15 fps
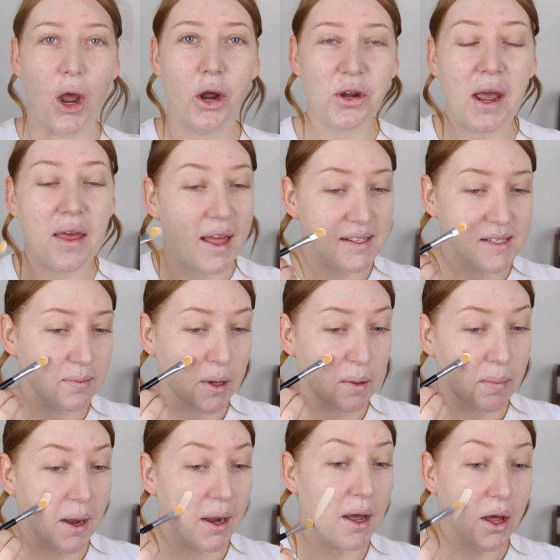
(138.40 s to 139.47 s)
Okay, that's a
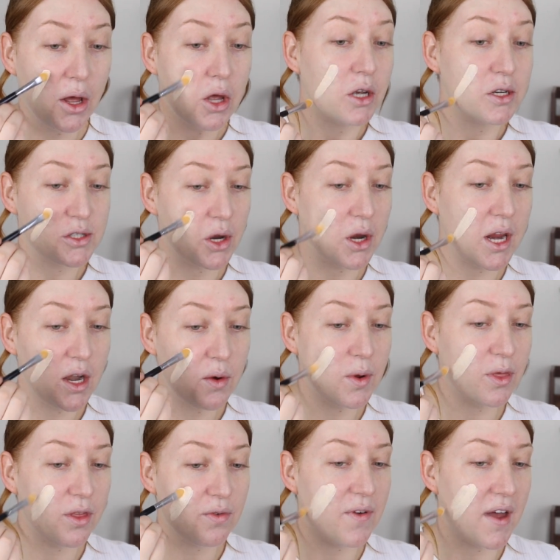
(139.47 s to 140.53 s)
bit better. So in
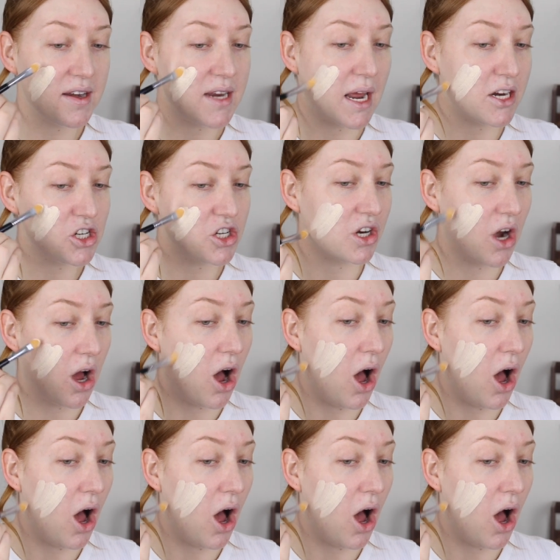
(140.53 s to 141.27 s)
with the foundation,